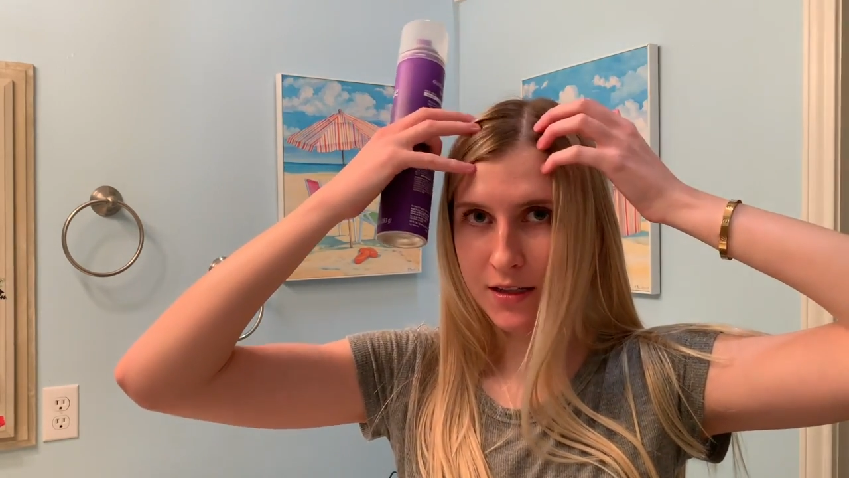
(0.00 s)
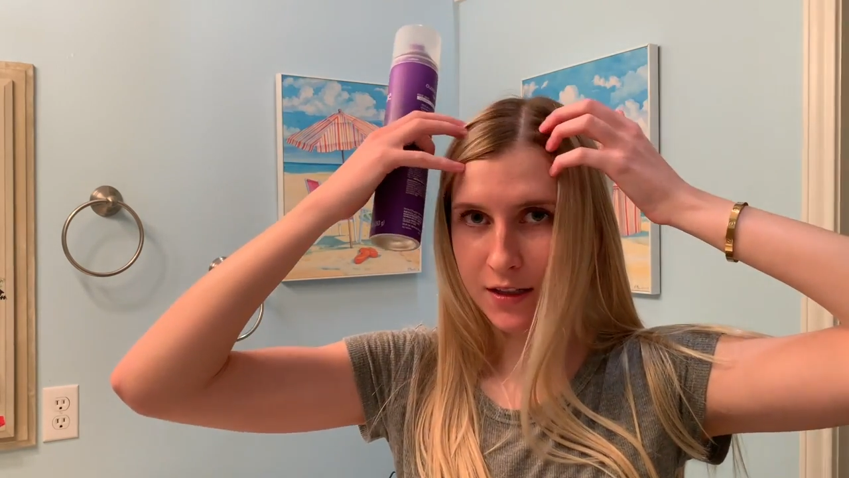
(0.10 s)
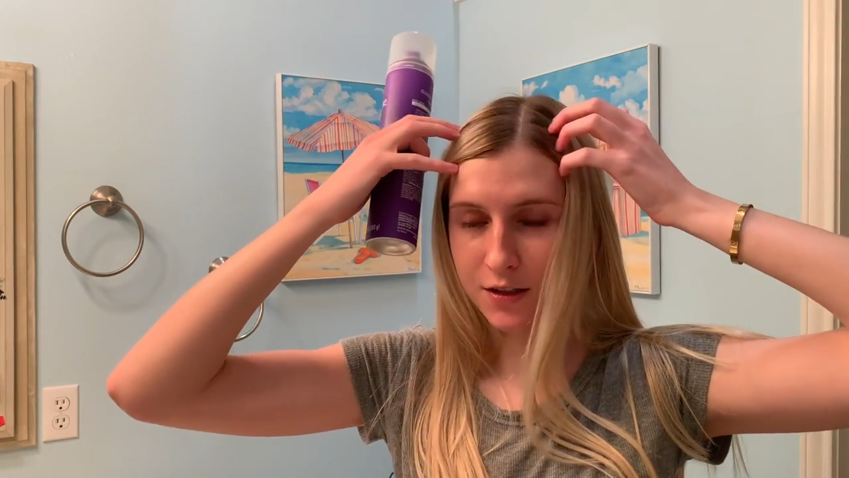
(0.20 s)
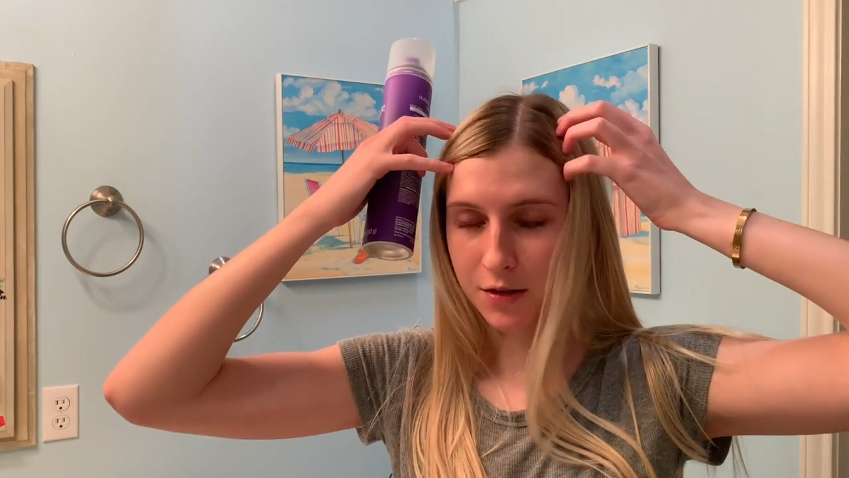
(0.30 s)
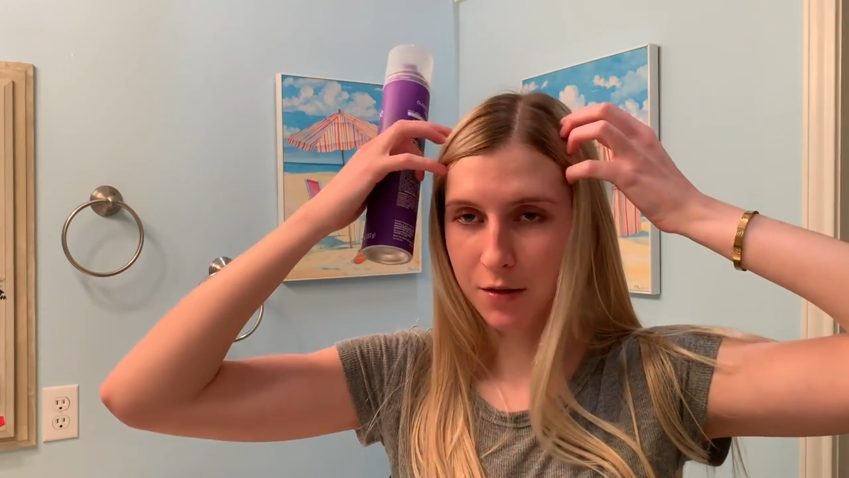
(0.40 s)
I
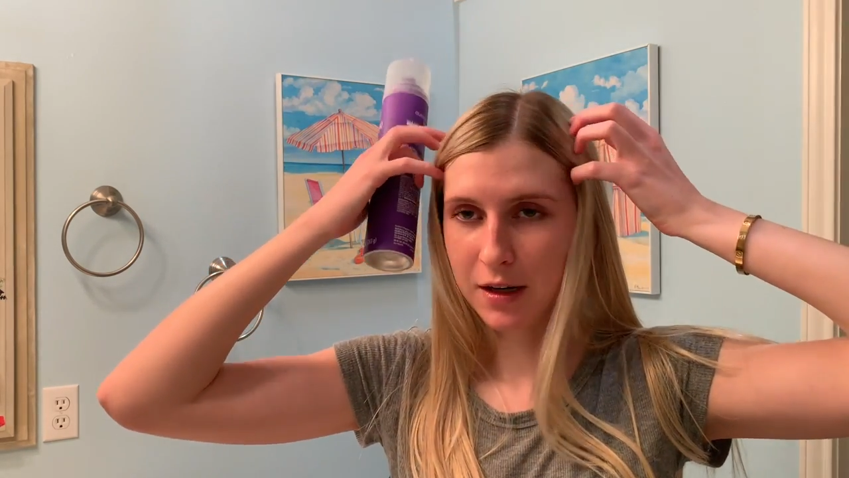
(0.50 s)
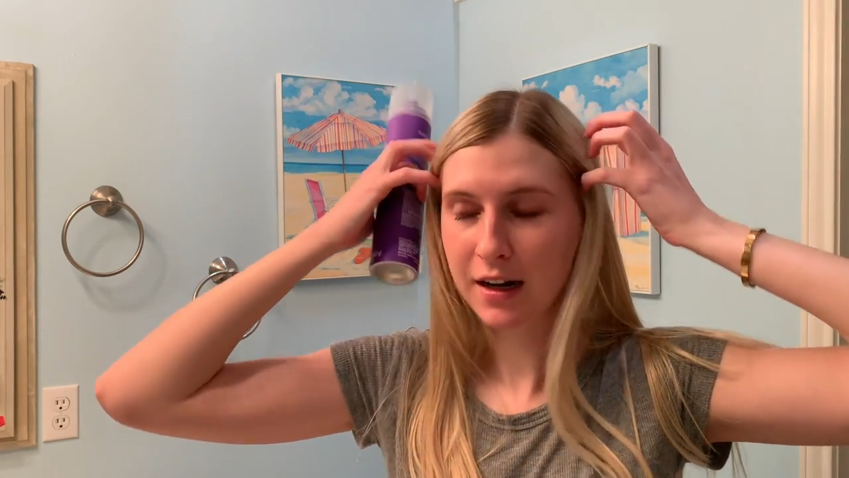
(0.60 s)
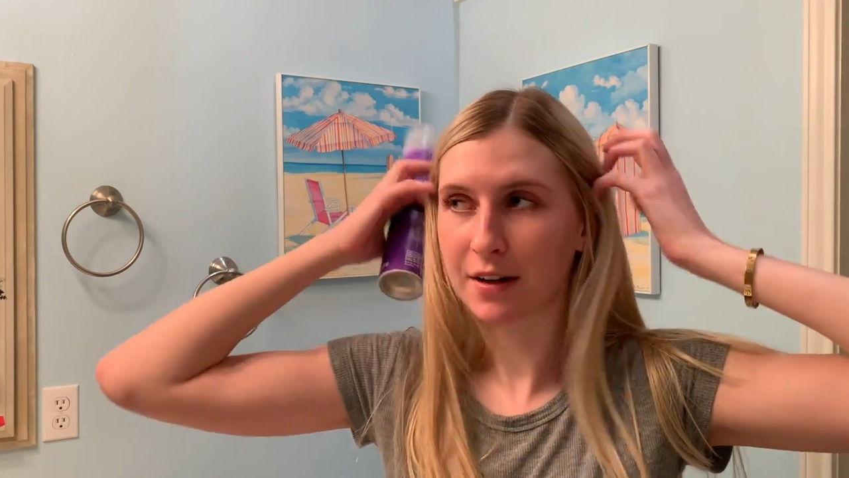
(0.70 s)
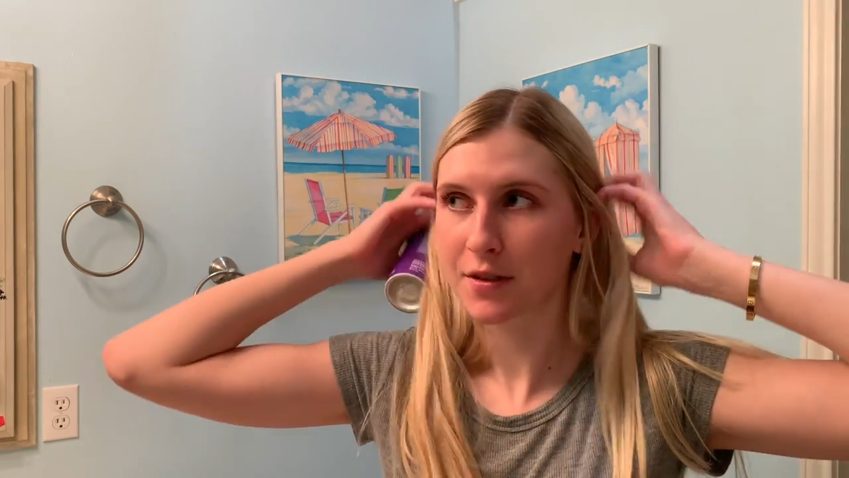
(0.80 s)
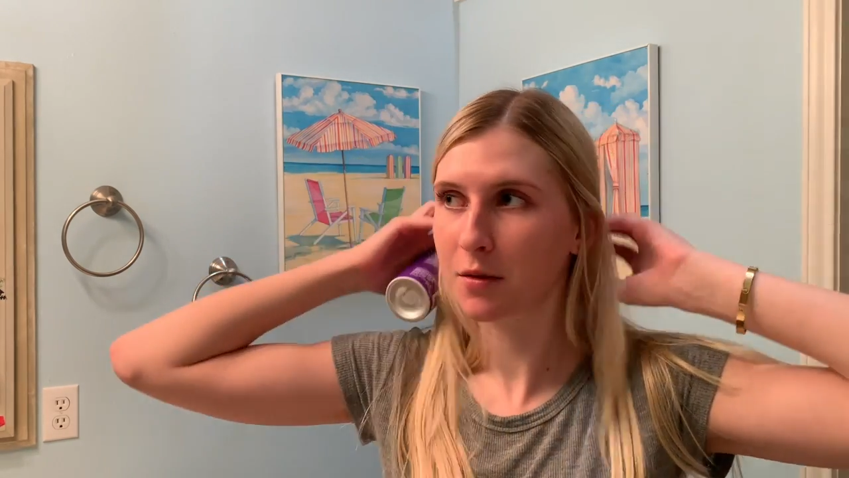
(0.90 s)
don't know, I
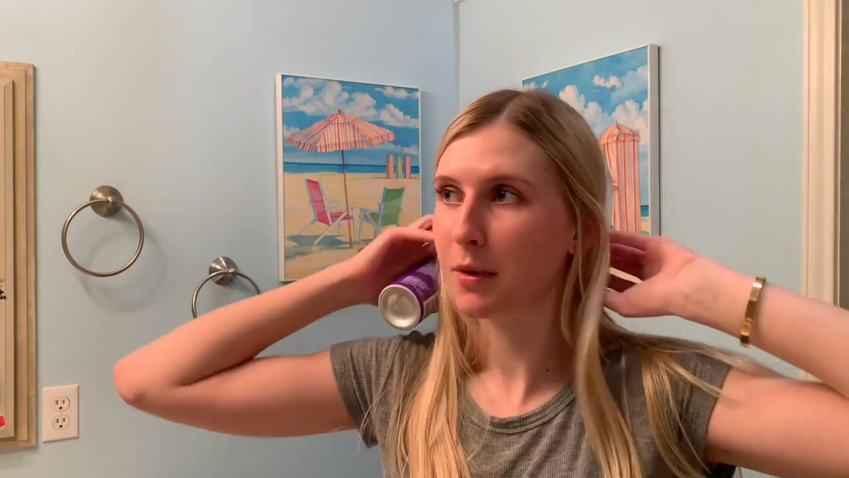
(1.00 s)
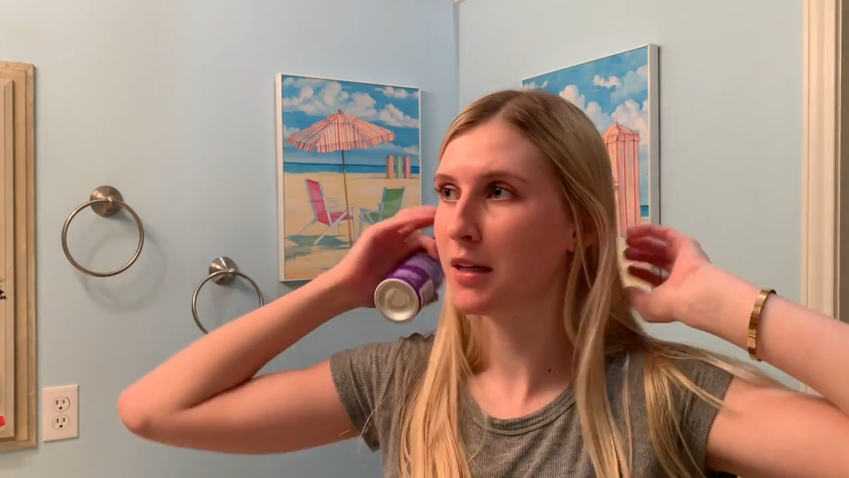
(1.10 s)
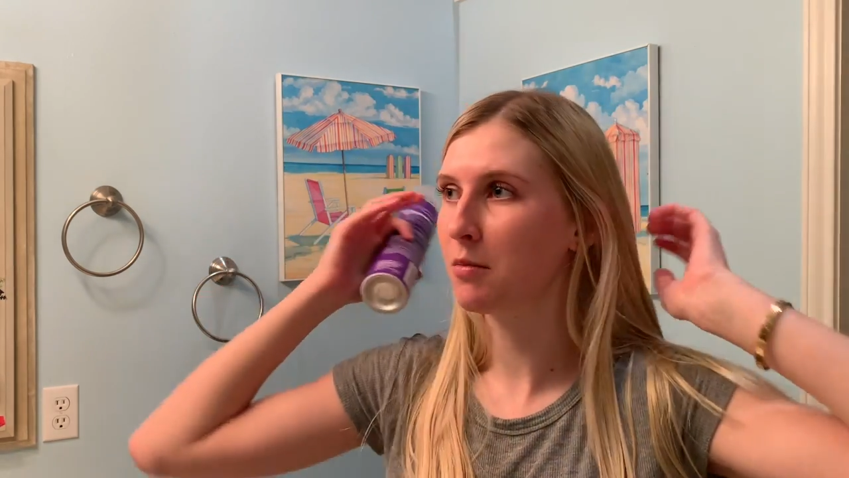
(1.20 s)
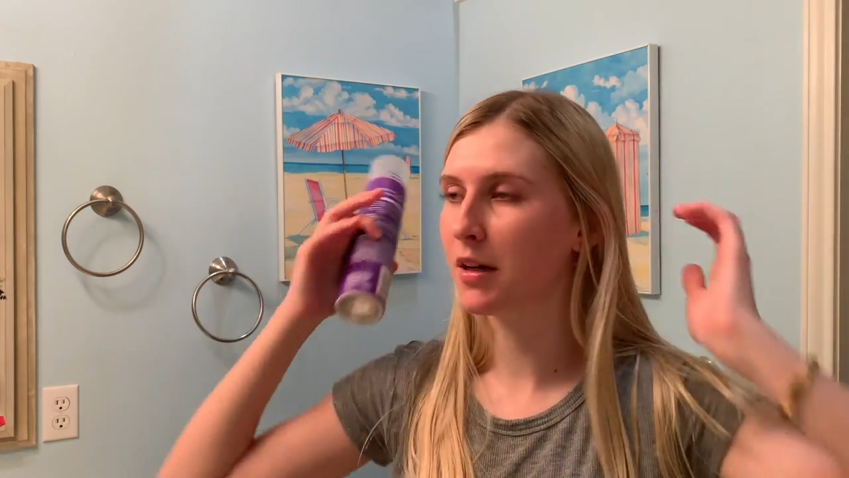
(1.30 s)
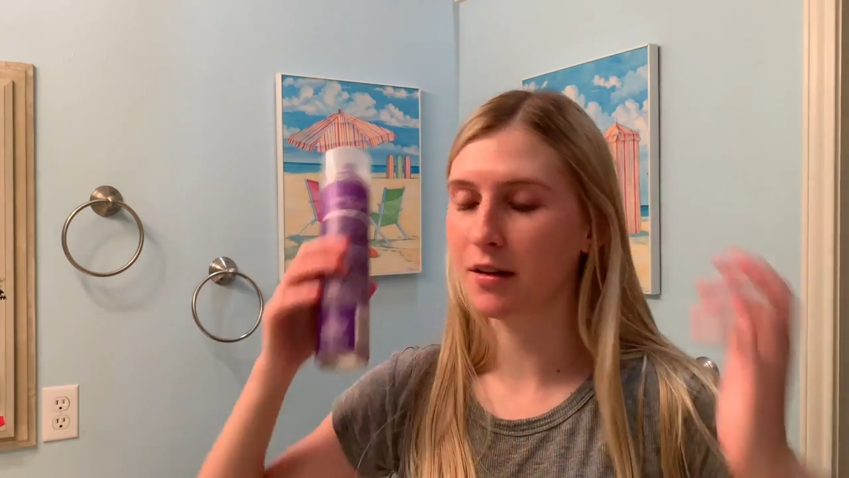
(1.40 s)
have so
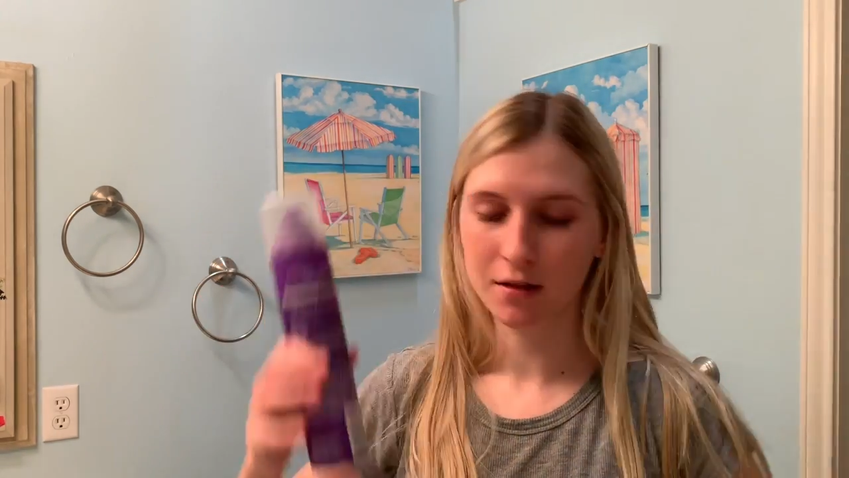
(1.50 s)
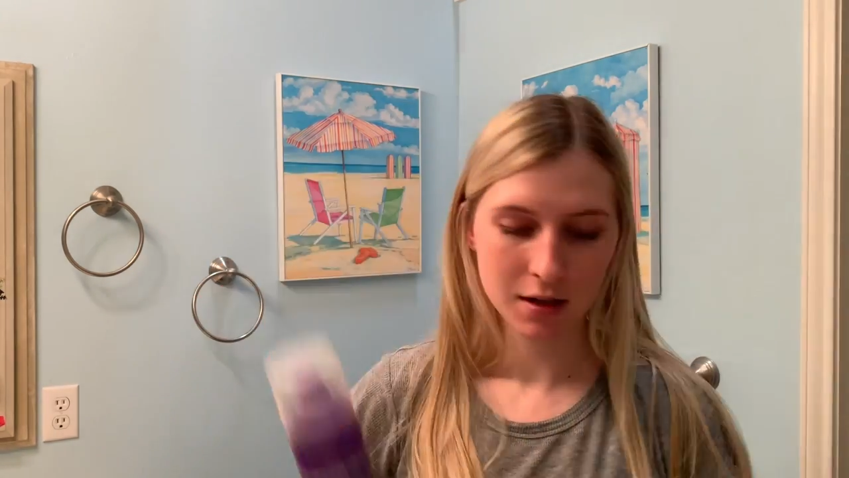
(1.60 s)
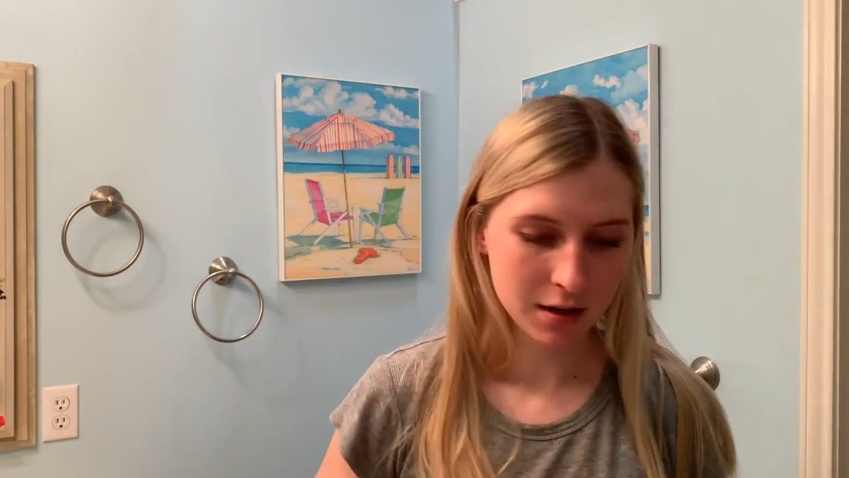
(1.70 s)
many, but